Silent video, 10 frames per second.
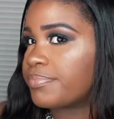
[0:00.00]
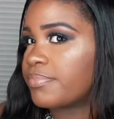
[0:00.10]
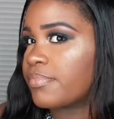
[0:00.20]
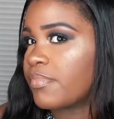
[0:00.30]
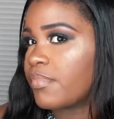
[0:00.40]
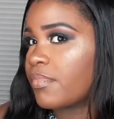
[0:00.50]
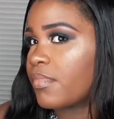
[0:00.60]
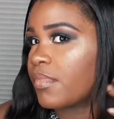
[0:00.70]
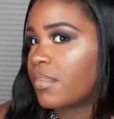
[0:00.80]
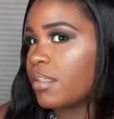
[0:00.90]

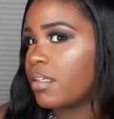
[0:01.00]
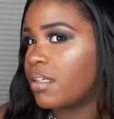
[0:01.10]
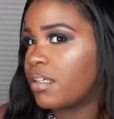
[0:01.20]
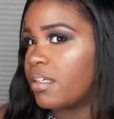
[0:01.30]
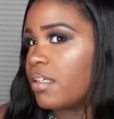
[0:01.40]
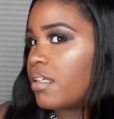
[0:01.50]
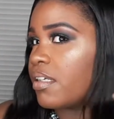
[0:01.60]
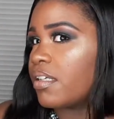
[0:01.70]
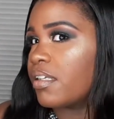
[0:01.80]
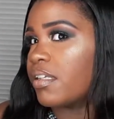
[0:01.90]

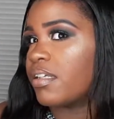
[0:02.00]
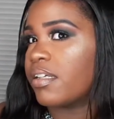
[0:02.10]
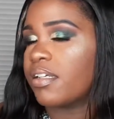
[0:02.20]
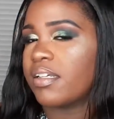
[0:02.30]
No one is speaking in this clip.